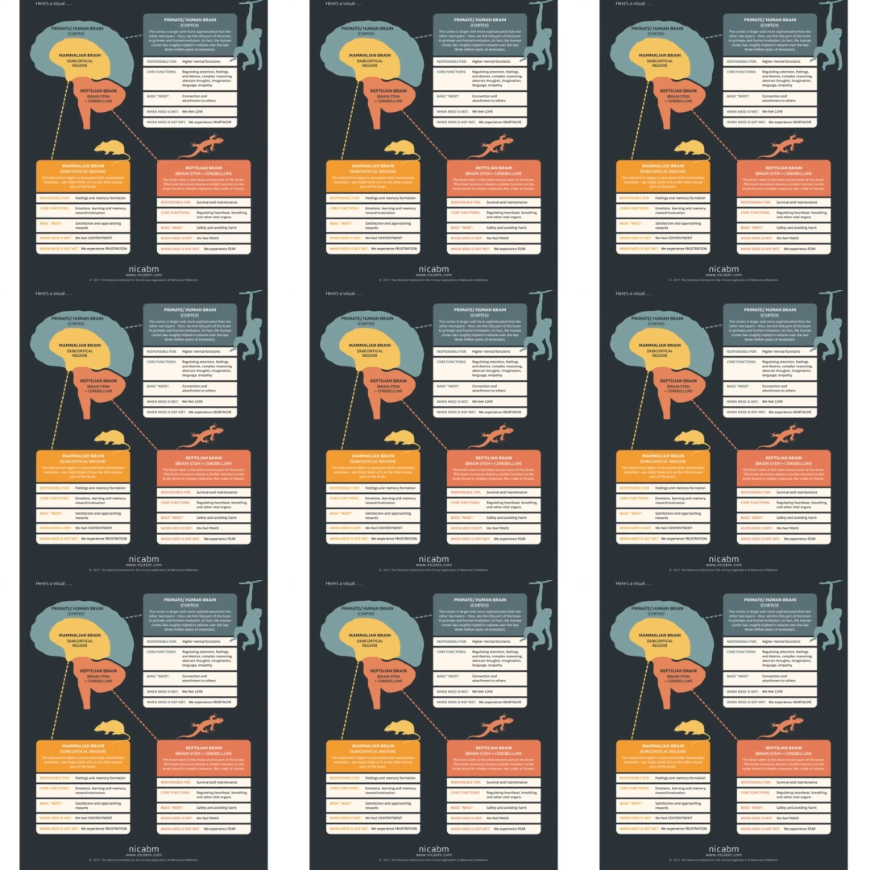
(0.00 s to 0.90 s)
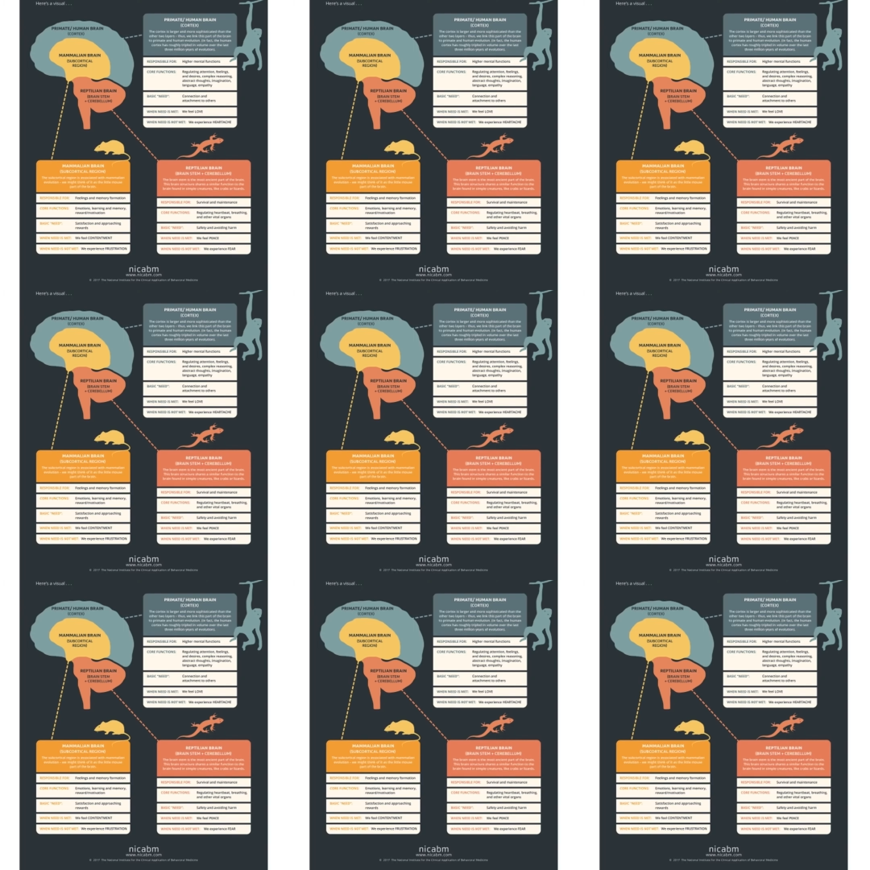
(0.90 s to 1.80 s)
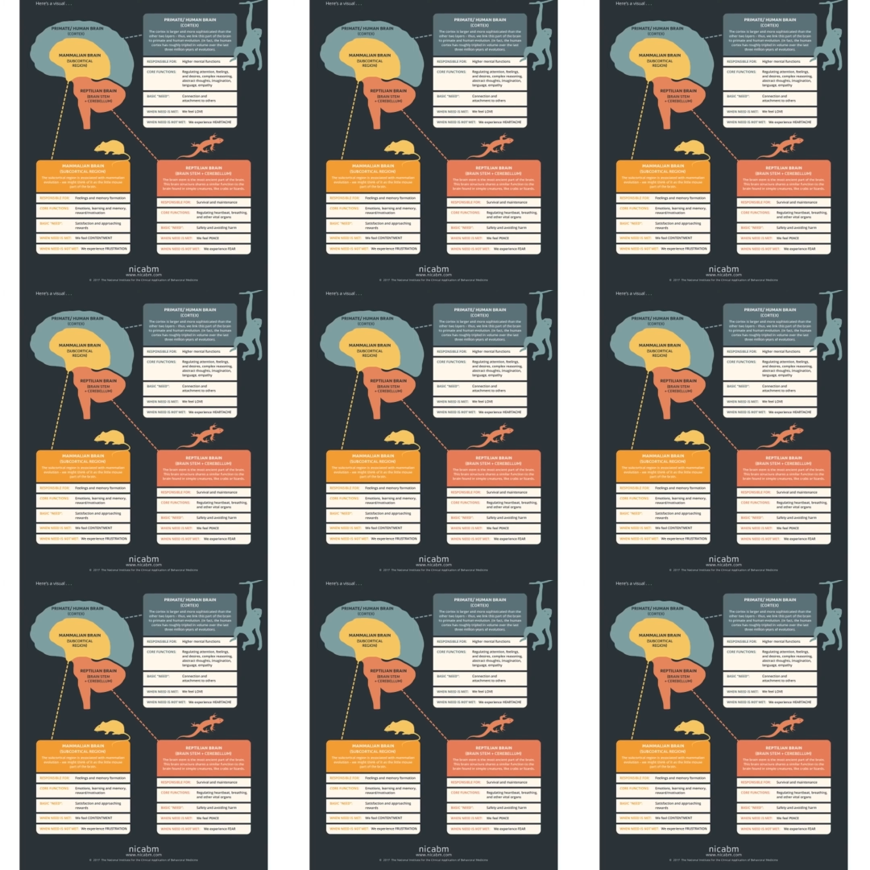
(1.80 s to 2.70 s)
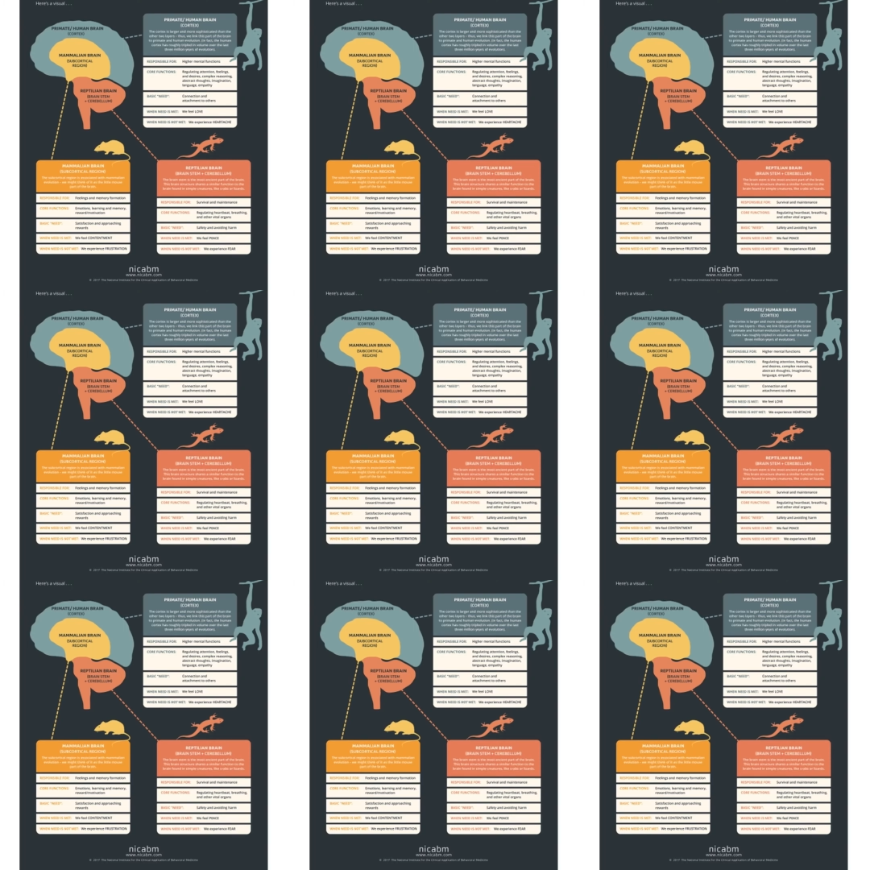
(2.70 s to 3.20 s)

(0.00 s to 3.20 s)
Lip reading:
(no speaker visible)